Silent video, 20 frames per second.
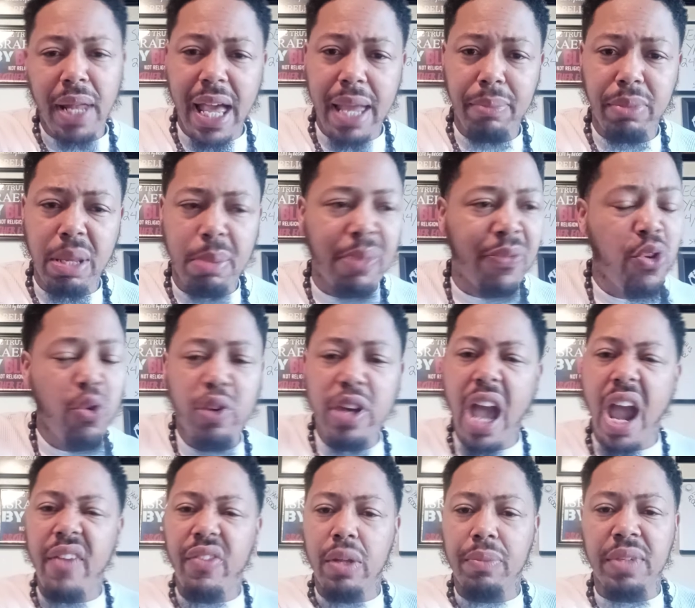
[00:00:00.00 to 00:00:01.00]
blame them. If you
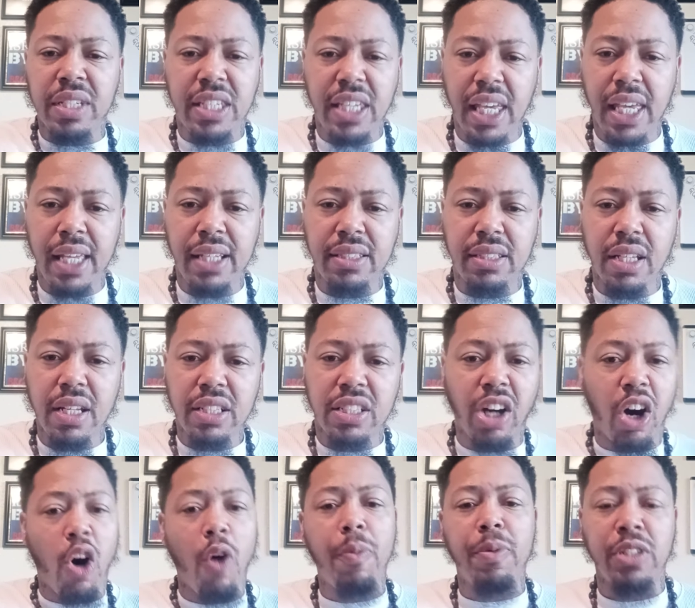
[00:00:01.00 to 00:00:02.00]
gave them the keys
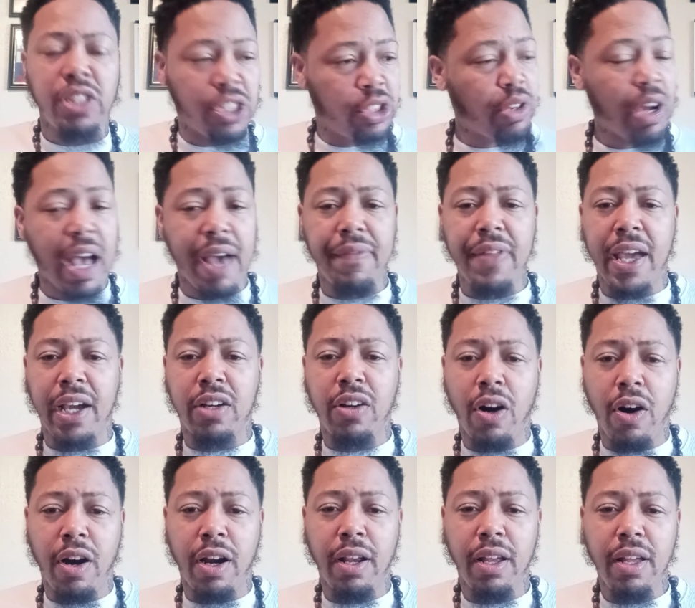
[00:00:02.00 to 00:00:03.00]
to drive that
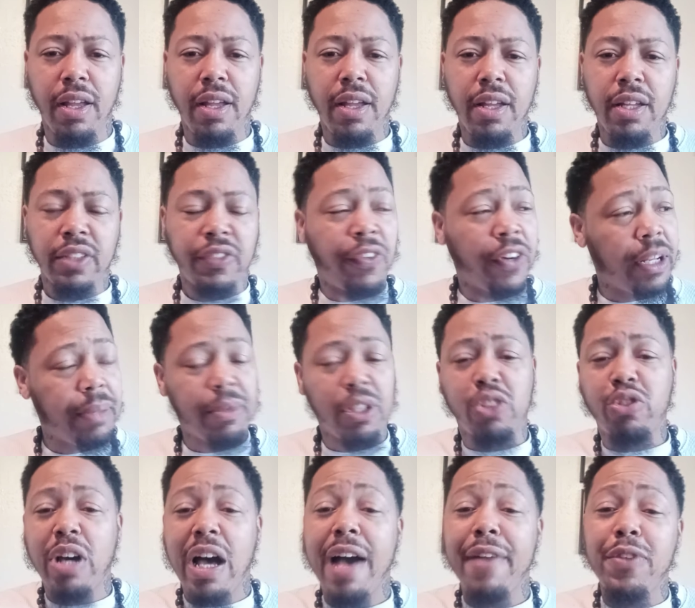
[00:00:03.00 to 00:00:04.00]
car, for them to
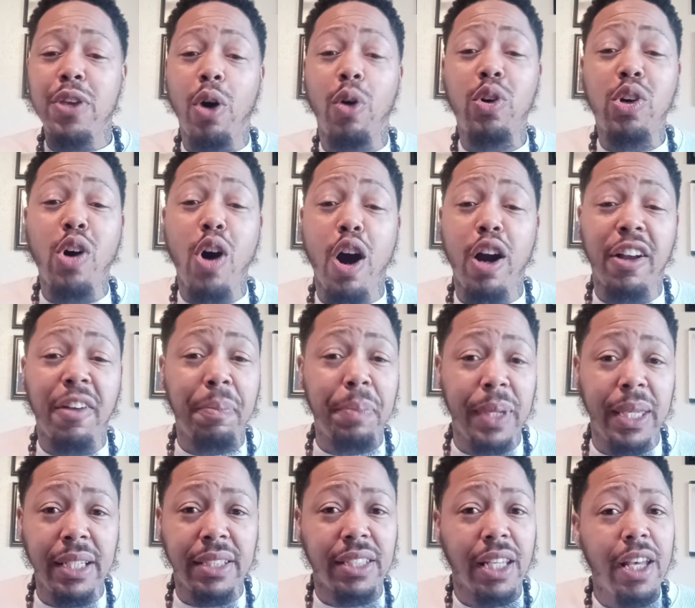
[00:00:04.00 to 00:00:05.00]
drive your car of
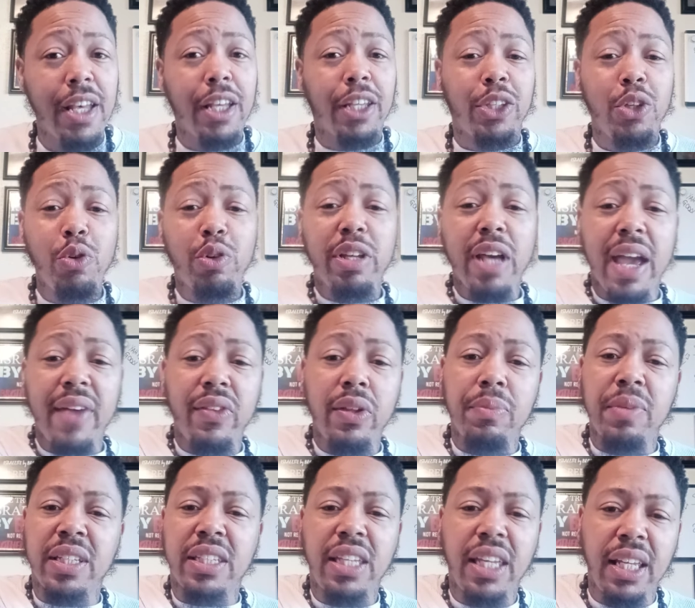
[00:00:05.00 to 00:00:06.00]
peace, you gave
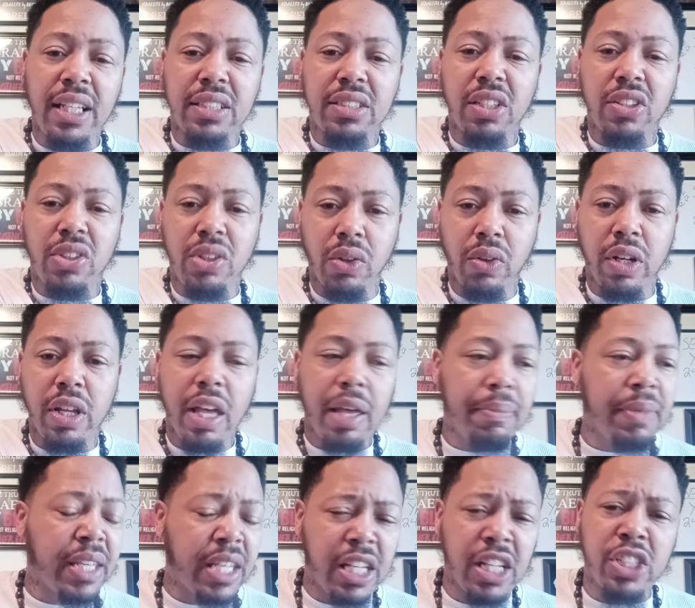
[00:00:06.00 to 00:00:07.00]
them the keys to do
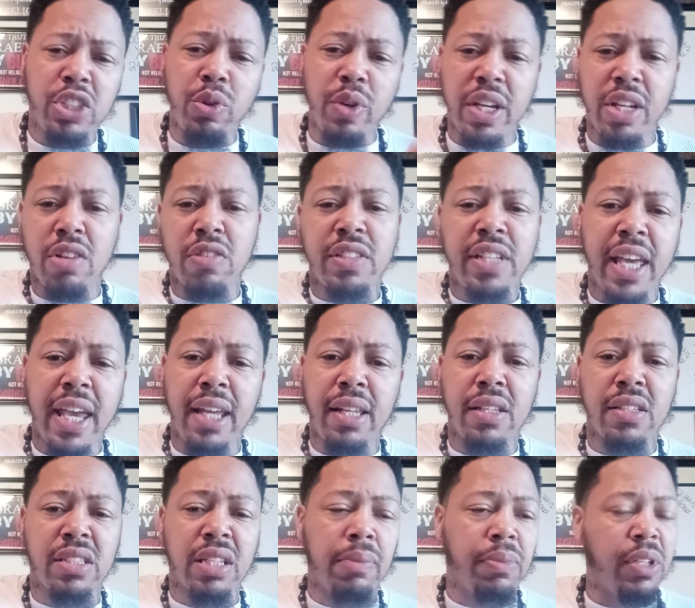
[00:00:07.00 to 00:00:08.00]
it because you
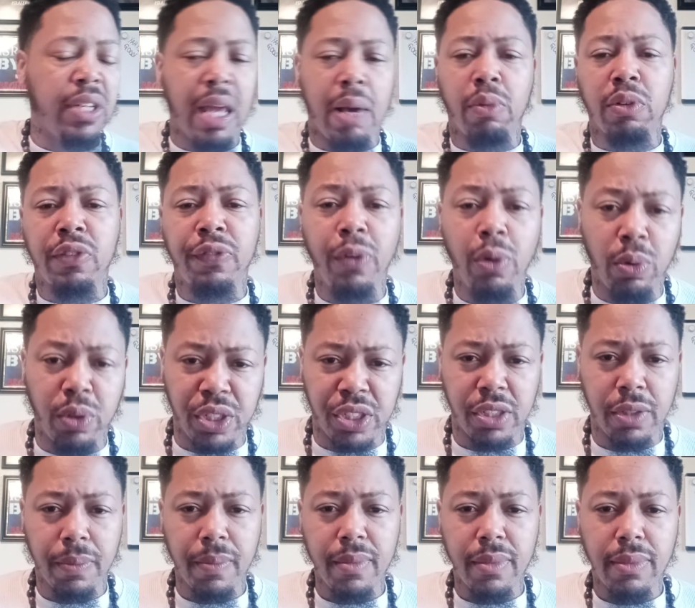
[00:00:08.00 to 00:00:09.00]
entertained in something that was
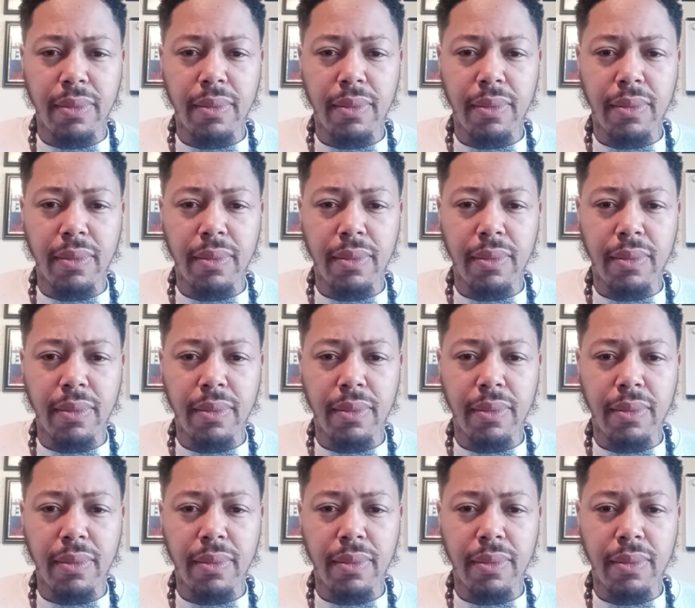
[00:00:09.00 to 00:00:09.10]
foolish.